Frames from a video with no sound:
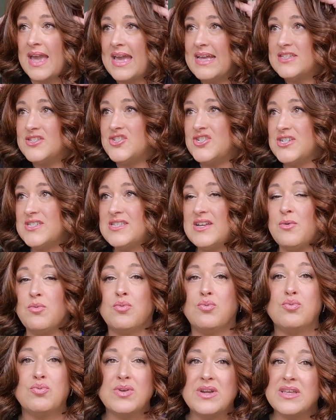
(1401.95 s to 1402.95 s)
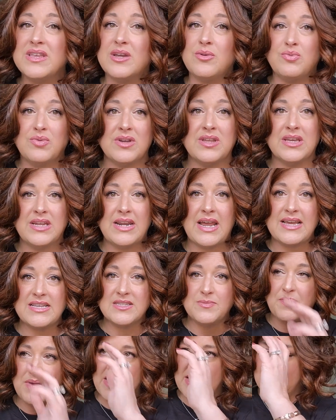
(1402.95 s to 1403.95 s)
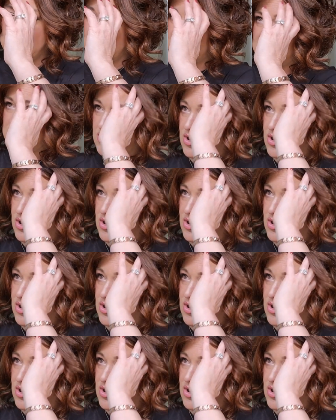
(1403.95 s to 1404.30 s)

It's just a really, really nice piece.